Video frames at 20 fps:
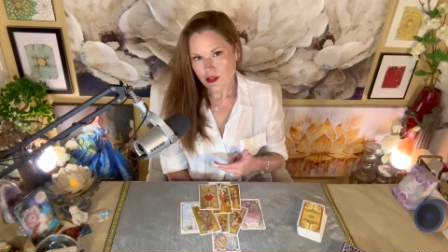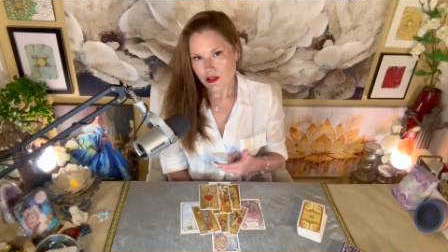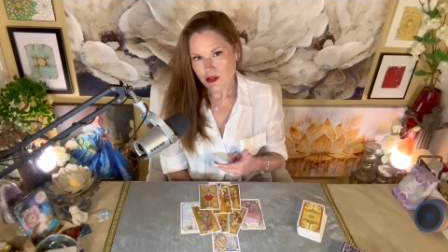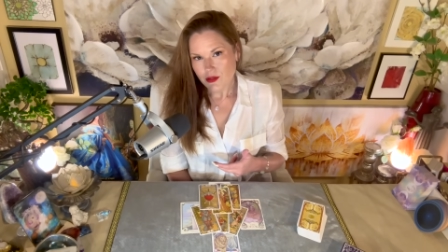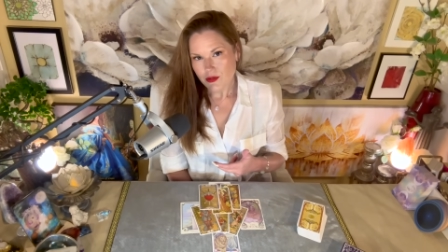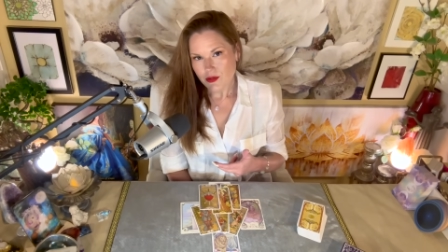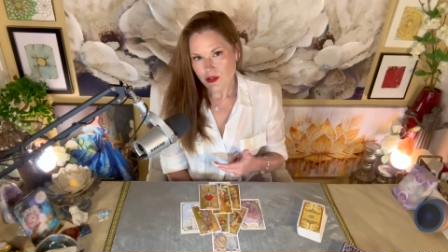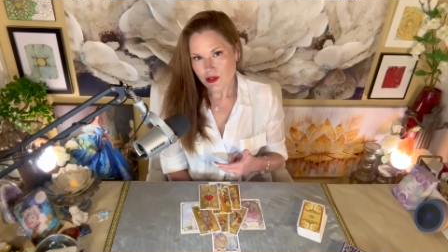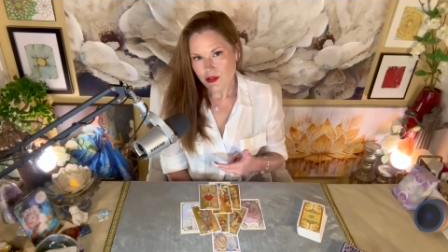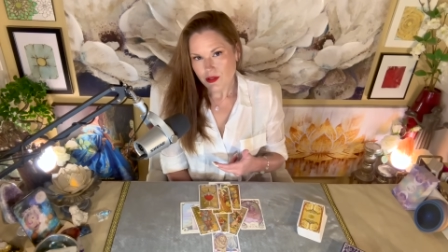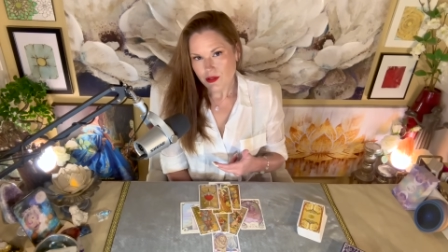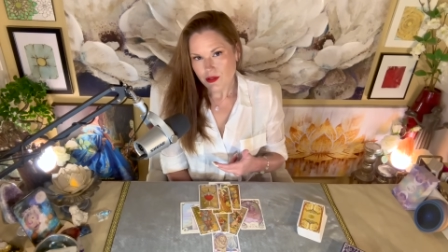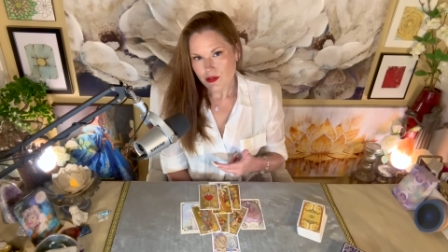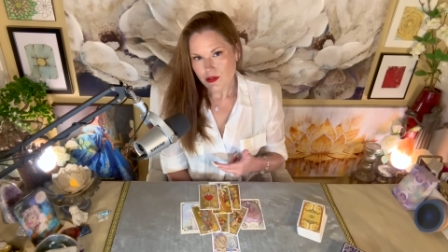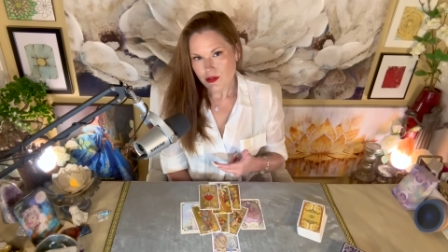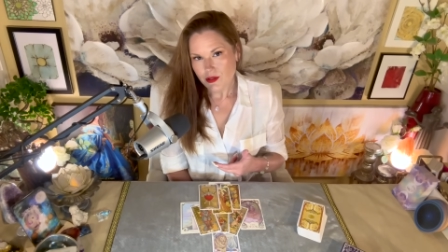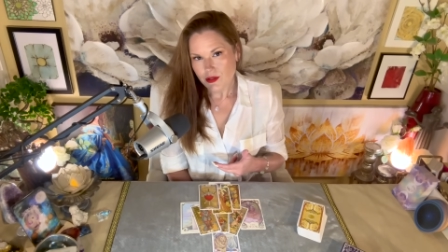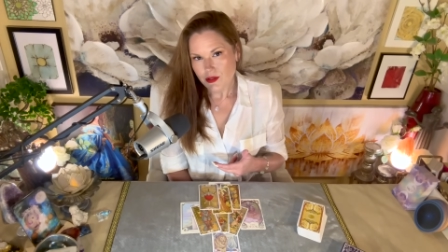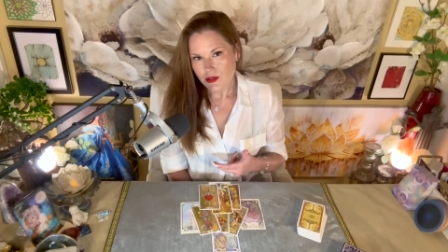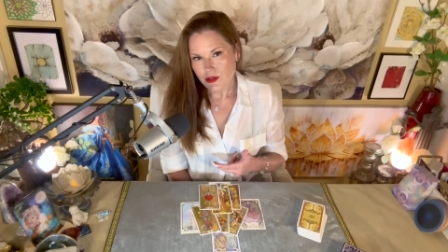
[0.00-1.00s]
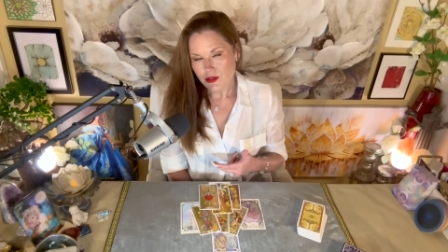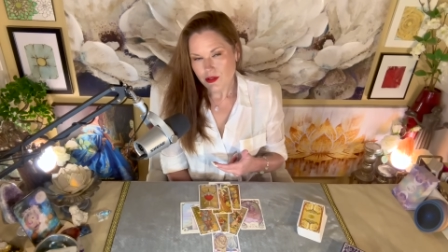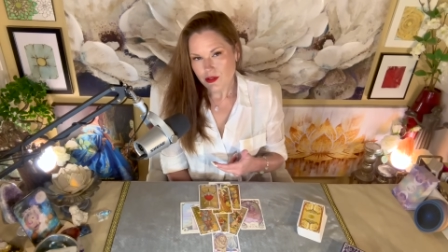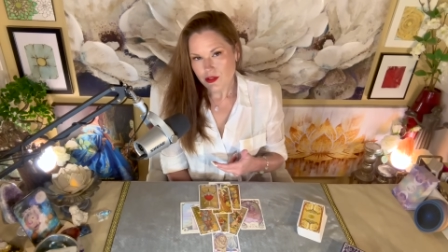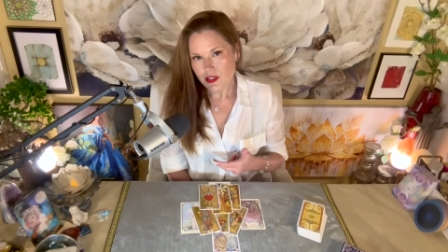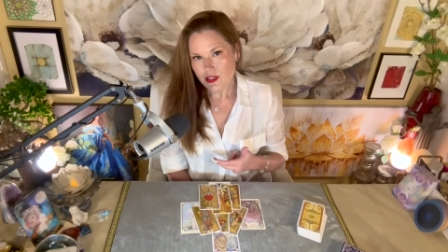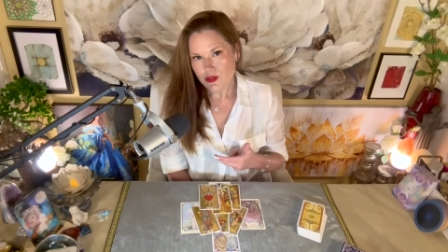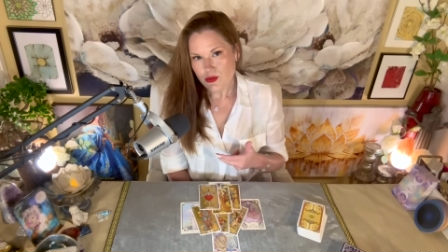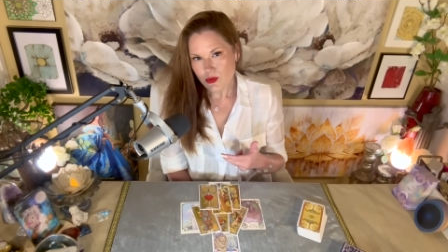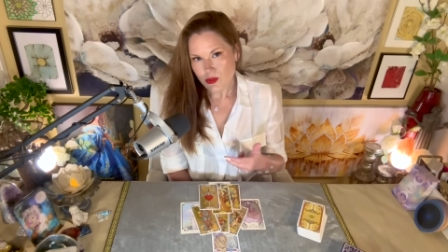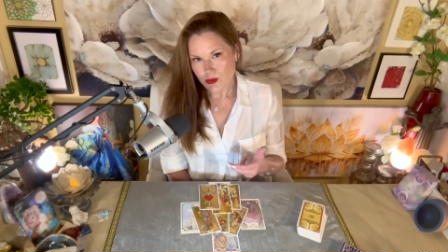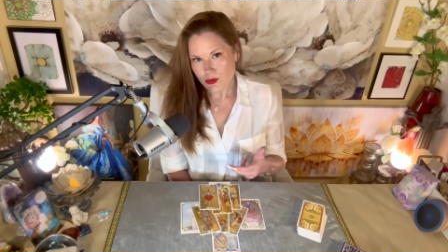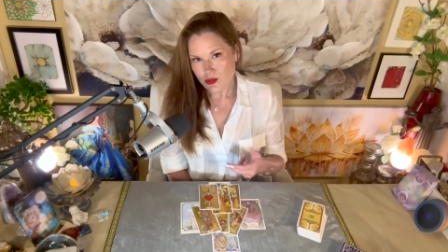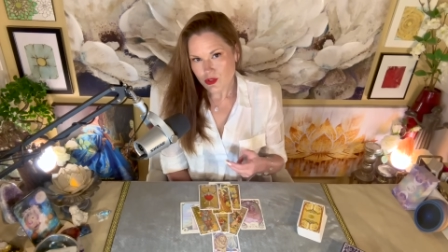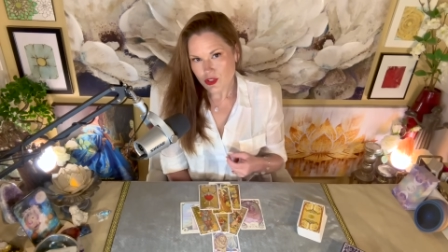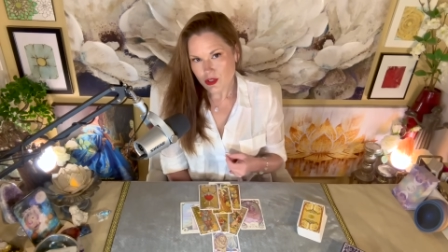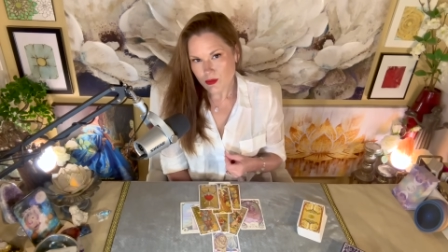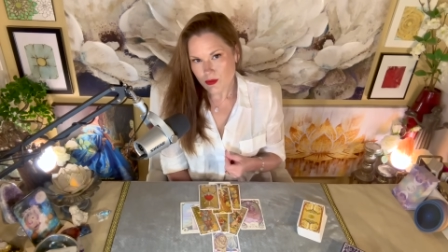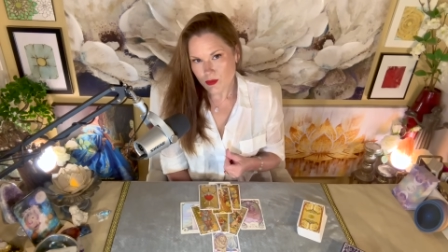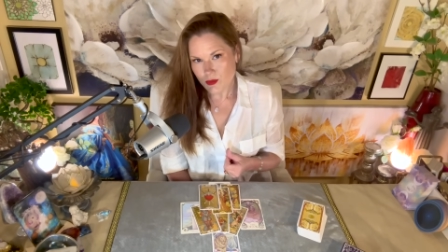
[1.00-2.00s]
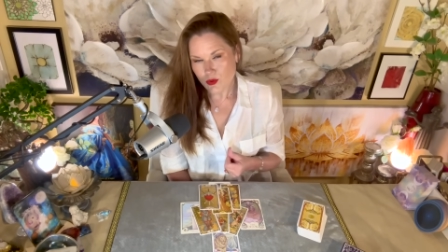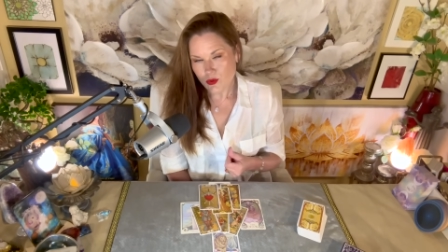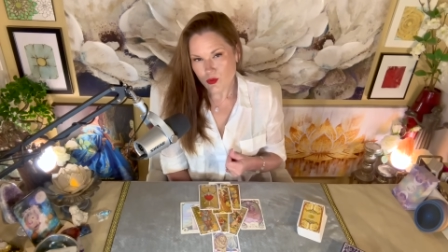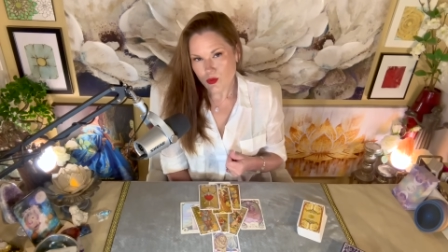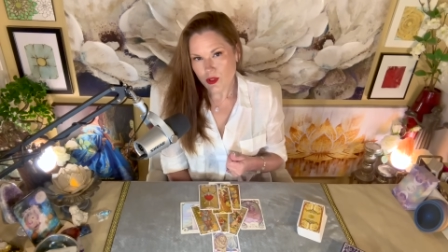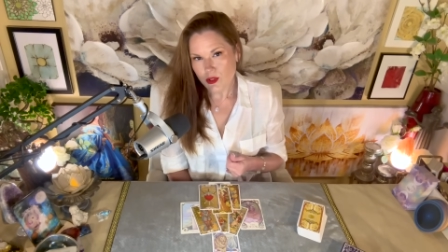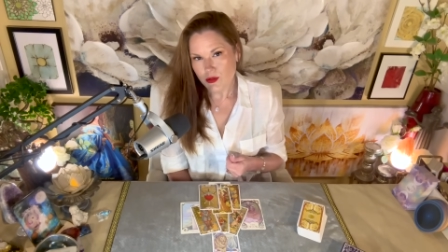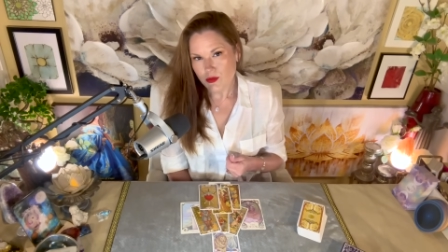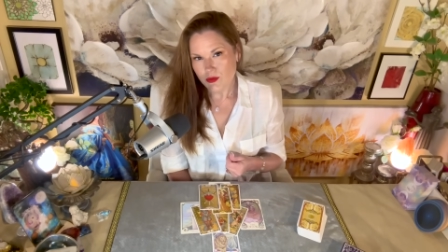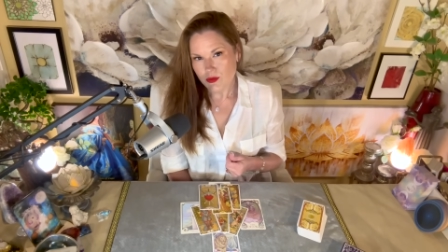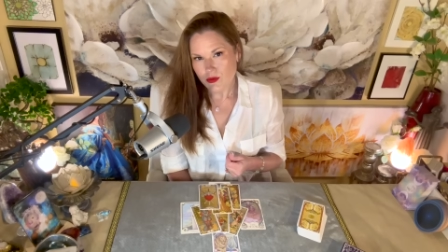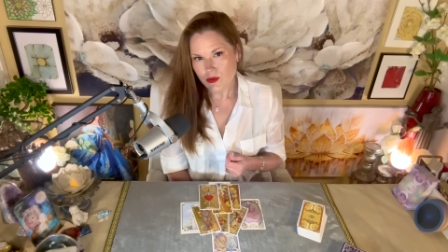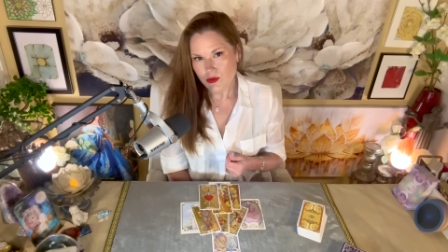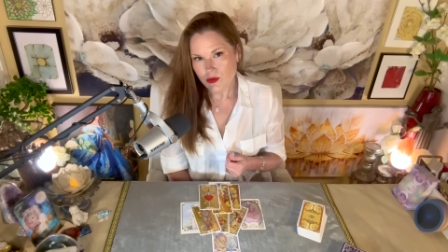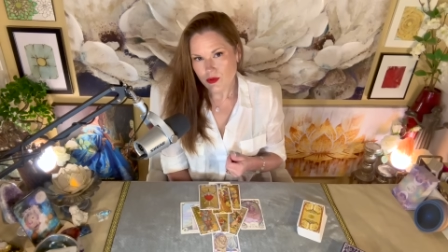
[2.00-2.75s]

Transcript: Okay. That's what I want you to be more aware of.